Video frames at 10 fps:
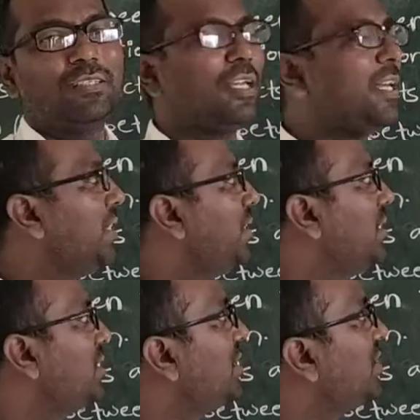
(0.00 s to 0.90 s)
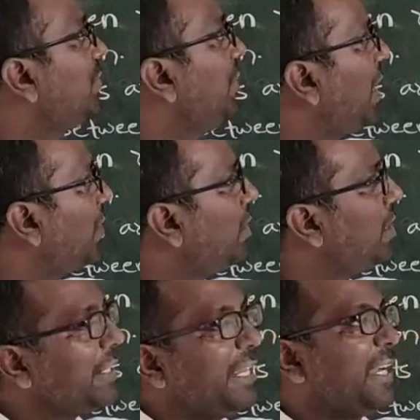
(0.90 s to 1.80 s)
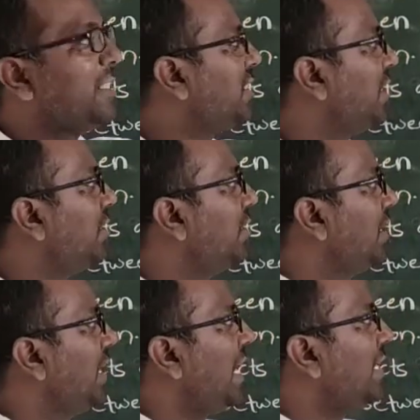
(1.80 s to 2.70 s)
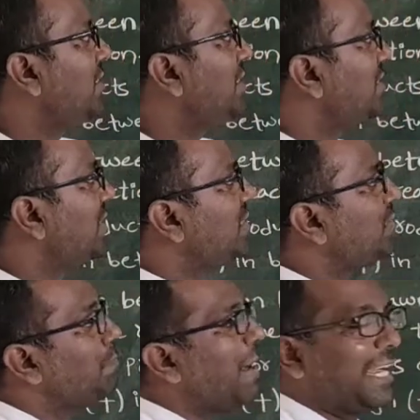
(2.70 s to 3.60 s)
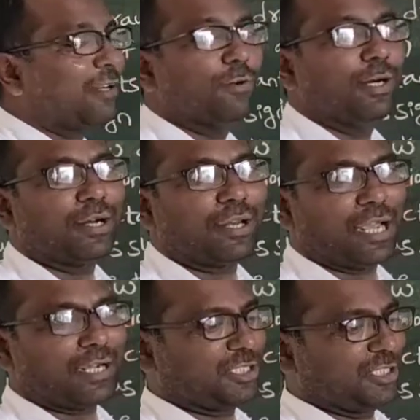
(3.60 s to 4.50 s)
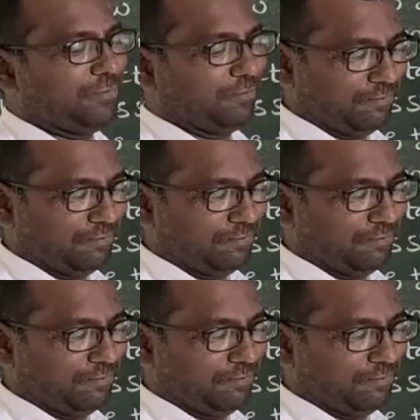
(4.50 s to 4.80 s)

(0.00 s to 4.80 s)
See, this is forward reaction and this is backward reaction.